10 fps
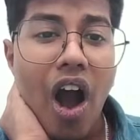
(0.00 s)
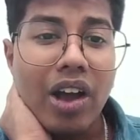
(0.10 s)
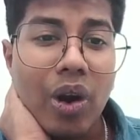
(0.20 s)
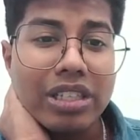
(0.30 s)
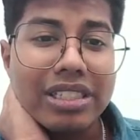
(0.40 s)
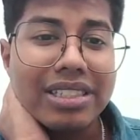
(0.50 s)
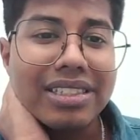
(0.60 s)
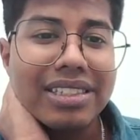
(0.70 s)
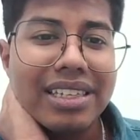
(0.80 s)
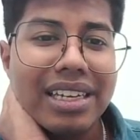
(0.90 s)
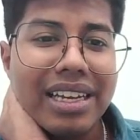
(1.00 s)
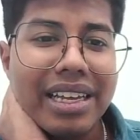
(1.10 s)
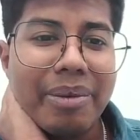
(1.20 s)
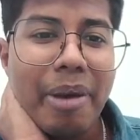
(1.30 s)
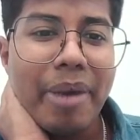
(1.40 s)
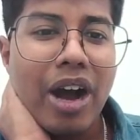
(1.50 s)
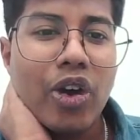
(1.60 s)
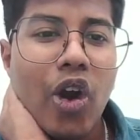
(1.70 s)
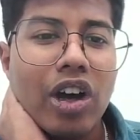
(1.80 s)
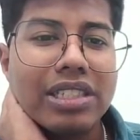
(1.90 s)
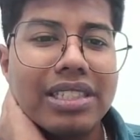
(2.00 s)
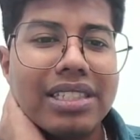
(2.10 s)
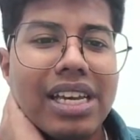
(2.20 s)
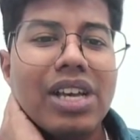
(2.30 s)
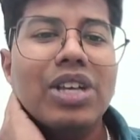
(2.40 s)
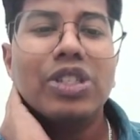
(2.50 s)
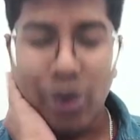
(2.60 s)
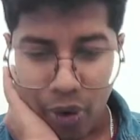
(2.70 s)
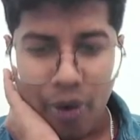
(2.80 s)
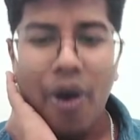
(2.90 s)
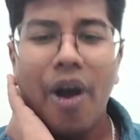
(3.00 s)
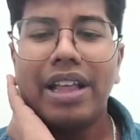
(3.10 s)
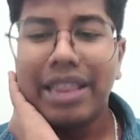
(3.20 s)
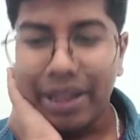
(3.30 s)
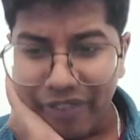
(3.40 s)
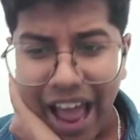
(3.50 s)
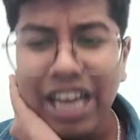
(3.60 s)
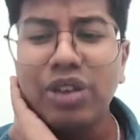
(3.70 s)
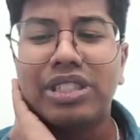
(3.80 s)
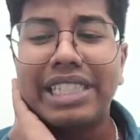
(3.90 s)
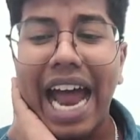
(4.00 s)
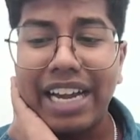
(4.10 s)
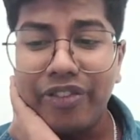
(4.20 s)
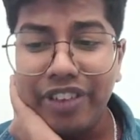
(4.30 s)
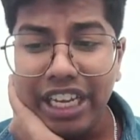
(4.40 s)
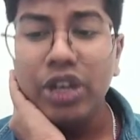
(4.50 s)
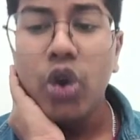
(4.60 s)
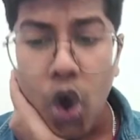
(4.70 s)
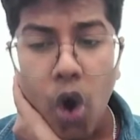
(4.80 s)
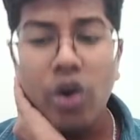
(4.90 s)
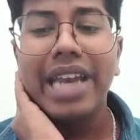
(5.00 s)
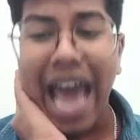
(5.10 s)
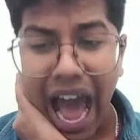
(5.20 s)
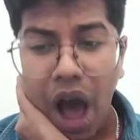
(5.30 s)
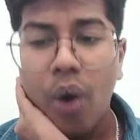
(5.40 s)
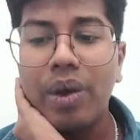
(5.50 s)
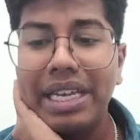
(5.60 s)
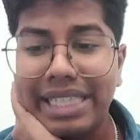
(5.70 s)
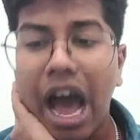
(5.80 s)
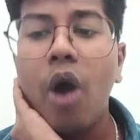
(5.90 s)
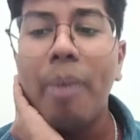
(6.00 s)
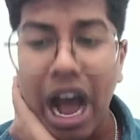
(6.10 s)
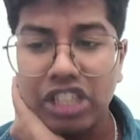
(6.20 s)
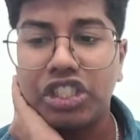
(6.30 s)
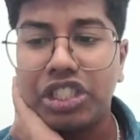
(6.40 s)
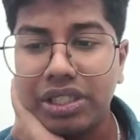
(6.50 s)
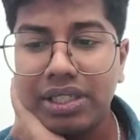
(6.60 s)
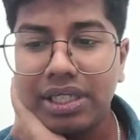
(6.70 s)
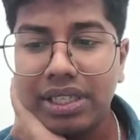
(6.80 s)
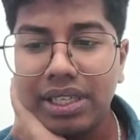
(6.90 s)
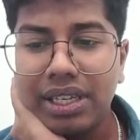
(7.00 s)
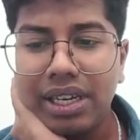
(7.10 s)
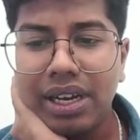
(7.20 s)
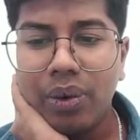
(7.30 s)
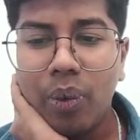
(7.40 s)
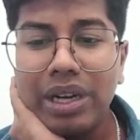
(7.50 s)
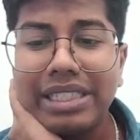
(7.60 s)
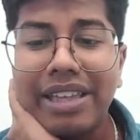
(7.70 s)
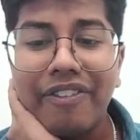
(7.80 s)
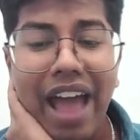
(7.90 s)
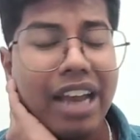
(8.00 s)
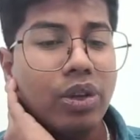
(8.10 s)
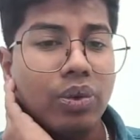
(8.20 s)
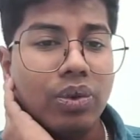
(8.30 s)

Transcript: cross. Remember, cross. So the values that we know now is how much? What is the value?